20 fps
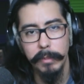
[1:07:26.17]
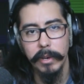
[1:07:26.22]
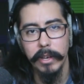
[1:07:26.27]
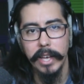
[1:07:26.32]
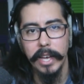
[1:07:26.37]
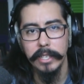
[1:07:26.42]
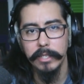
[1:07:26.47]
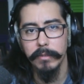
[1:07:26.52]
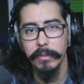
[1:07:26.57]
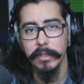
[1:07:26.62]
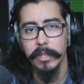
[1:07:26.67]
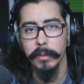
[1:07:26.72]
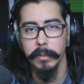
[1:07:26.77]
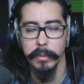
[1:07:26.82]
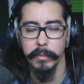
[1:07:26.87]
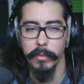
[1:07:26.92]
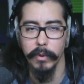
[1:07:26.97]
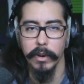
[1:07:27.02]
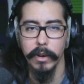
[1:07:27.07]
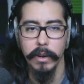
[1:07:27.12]
maybe I'll ask for a
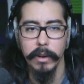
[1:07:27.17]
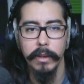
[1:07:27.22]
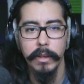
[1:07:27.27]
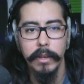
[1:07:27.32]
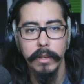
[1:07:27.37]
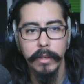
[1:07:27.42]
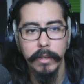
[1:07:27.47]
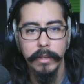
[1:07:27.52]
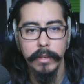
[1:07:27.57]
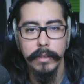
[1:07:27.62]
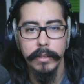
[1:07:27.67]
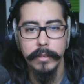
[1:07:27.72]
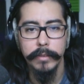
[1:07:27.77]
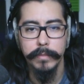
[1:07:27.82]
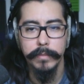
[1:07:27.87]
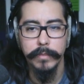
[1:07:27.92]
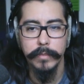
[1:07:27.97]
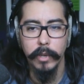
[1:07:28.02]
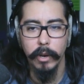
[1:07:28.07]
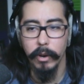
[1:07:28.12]
little bit more,
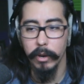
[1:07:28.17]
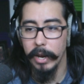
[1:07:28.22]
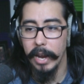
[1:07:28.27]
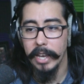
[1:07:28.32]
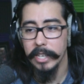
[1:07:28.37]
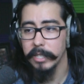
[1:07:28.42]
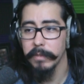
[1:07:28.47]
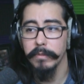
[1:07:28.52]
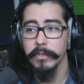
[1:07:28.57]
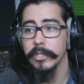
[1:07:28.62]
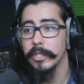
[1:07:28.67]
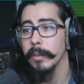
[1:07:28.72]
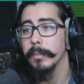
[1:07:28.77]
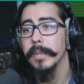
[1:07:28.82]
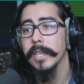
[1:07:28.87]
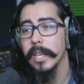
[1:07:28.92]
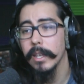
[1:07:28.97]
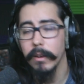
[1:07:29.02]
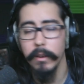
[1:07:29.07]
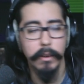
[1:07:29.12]
or ask for
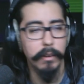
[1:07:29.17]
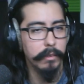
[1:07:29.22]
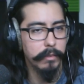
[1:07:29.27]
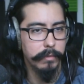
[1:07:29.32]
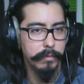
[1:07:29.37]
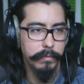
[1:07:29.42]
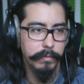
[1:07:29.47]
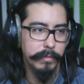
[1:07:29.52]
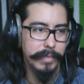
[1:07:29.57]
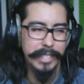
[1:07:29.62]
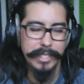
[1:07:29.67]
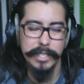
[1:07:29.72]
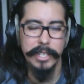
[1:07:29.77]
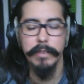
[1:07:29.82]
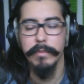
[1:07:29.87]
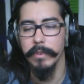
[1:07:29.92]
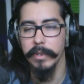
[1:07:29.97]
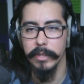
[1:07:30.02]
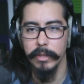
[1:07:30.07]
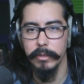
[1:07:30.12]
something at all. That's
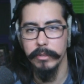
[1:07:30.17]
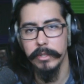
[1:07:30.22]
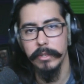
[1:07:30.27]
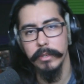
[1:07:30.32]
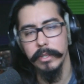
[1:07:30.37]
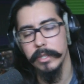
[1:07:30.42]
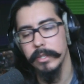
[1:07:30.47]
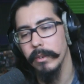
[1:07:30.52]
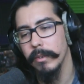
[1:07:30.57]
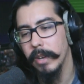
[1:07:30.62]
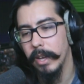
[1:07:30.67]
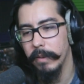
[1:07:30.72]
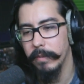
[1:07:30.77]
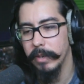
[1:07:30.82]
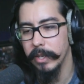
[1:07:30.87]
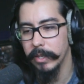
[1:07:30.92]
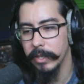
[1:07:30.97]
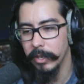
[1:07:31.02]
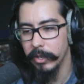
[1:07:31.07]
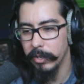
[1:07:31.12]
different. Those things don't
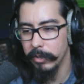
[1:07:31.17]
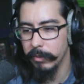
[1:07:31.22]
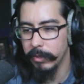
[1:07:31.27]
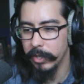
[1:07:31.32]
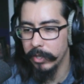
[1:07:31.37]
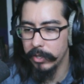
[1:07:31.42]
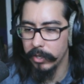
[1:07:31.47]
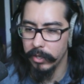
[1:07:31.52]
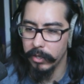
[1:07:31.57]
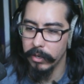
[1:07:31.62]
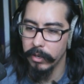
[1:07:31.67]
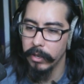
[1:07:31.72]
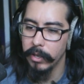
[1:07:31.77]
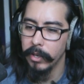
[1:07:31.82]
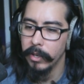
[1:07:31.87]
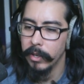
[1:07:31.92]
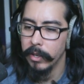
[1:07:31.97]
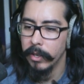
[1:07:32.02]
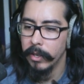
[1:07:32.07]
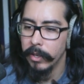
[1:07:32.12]
have anything to do with each other.
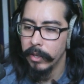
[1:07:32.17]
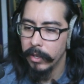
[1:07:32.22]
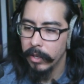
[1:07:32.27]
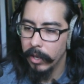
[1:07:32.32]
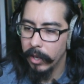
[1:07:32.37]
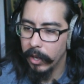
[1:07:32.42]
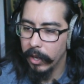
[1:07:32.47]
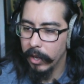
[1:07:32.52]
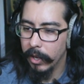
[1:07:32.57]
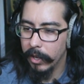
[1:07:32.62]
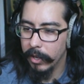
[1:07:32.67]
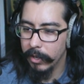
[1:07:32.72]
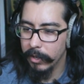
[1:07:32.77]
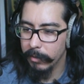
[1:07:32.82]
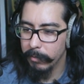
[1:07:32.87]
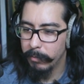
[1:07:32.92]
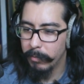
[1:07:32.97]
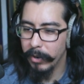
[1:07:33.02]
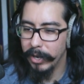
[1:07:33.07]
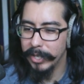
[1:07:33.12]

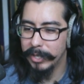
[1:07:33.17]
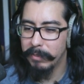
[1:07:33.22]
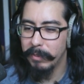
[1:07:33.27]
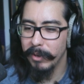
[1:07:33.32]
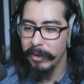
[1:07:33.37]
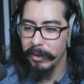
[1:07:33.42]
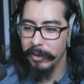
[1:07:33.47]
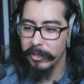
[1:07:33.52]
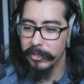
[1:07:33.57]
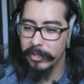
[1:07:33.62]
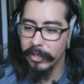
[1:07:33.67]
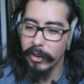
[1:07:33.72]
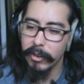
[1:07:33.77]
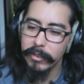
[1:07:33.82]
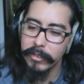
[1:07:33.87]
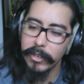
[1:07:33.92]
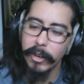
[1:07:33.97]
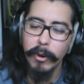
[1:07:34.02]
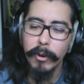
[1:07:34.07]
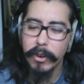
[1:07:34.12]

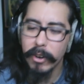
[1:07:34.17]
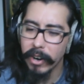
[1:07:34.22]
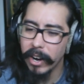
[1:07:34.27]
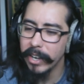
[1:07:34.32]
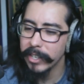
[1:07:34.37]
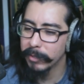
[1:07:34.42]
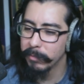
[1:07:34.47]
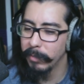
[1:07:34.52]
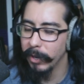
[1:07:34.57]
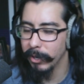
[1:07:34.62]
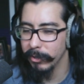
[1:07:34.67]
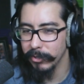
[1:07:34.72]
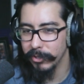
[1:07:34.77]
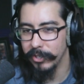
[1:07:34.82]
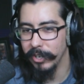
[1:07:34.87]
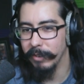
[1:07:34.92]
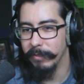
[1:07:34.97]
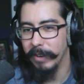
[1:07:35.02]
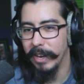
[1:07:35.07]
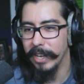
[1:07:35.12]
No
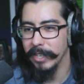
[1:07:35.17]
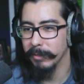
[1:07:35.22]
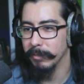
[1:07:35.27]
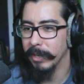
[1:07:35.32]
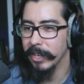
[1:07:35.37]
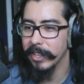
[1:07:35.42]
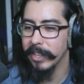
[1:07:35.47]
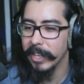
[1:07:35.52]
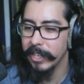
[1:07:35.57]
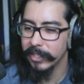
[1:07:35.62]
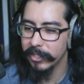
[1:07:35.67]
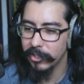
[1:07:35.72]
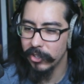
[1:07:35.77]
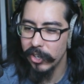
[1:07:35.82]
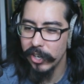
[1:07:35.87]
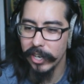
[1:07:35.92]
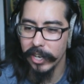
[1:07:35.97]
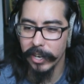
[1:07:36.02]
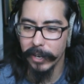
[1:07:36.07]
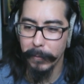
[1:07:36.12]
crossbows, Chef Hazmat. That is
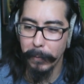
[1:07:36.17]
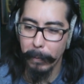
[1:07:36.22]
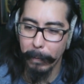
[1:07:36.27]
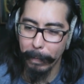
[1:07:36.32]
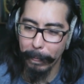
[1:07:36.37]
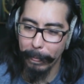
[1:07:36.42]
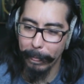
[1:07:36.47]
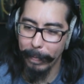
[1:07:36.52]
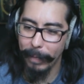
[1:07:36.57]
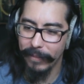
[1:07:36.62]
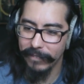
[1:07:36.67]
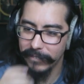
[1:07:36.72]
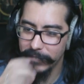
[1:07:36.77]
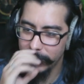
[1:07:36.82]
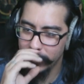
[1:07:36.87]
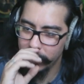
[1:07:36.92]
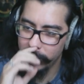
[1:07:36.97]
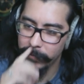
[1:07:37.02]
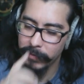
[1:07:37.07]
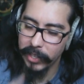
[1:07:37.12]
cheating.
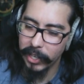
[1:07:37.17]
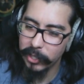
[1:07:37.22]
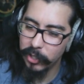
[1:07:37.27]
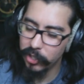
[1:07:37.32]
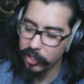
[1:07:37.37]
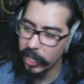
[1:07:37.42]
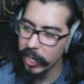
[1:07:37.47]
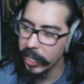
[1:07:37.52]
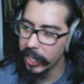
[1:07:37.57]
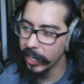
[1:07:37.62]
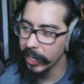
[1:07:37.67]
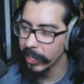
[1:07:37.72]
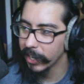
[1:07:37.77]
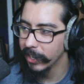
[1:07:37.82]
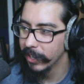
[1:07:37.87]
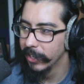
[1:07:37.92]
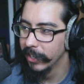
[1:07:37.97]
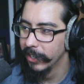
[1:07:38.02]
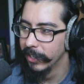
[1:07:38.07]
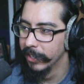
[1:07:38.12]
It's
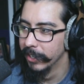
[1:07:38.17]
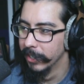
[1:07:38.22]
cheating.